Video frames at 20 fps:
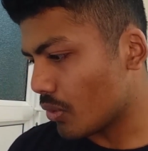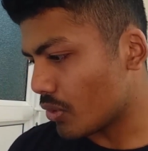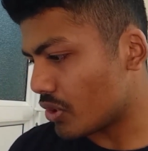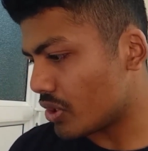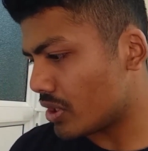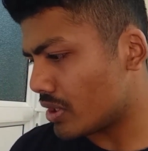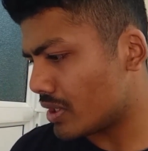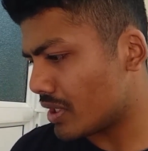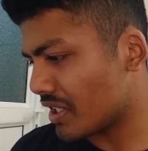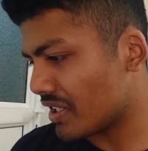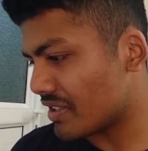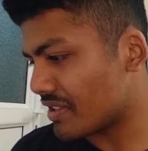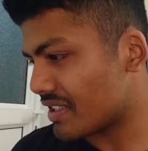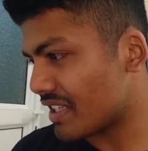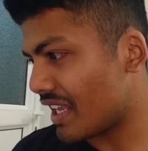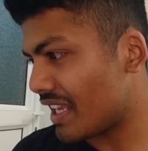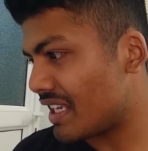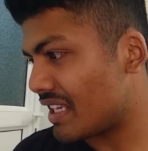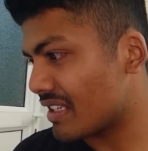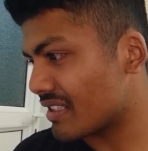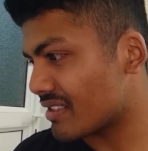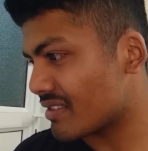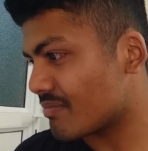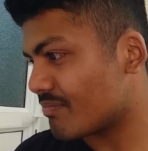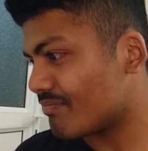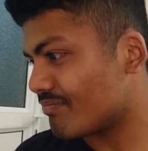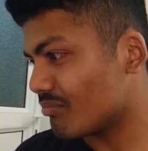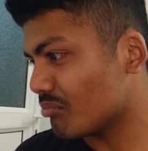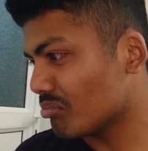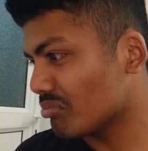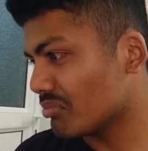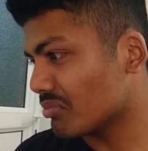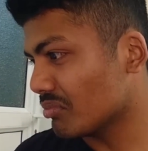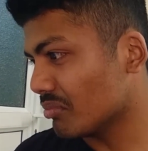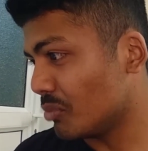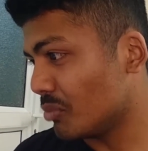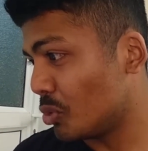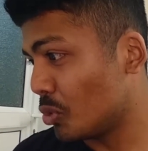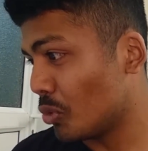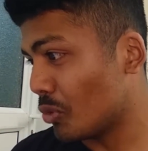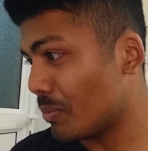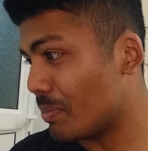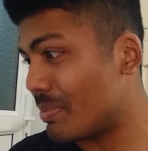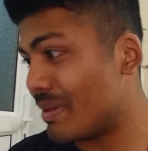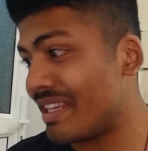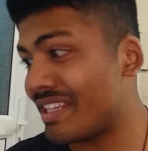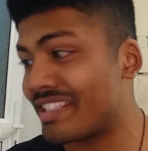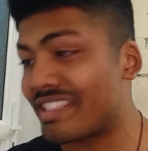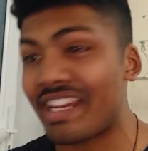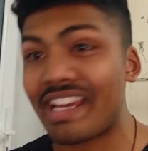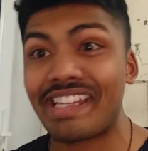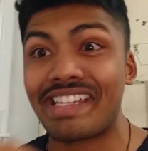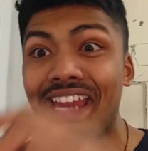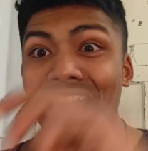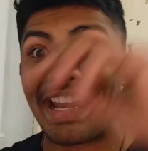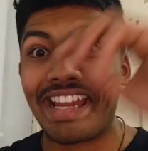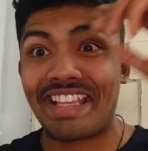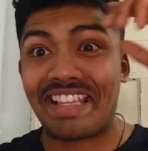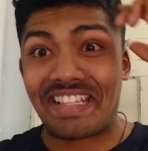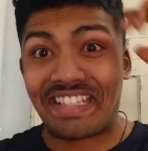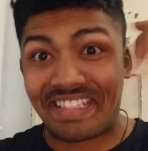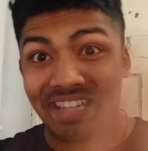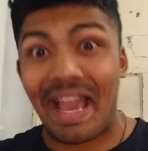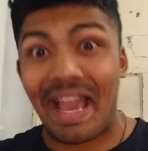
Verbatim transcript: Oh shit, Zeke is... Dude, Beast Titan